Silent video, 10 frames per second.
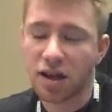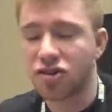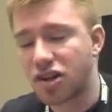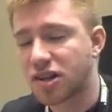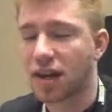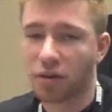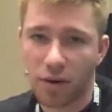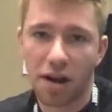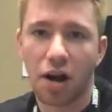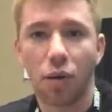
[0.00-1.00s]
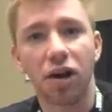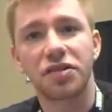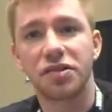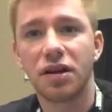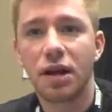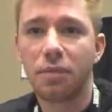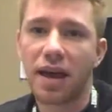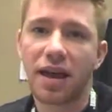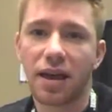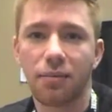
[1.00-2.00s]
changing how the radar works and
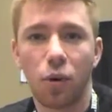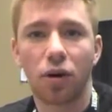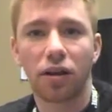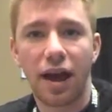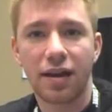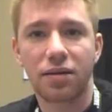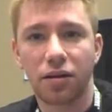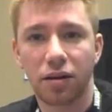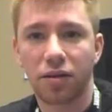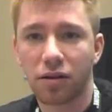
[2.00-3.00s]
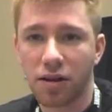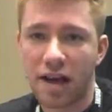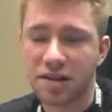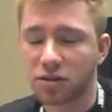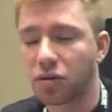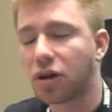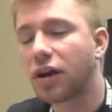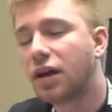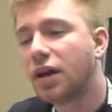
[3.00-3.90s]
making it more like the classic lore.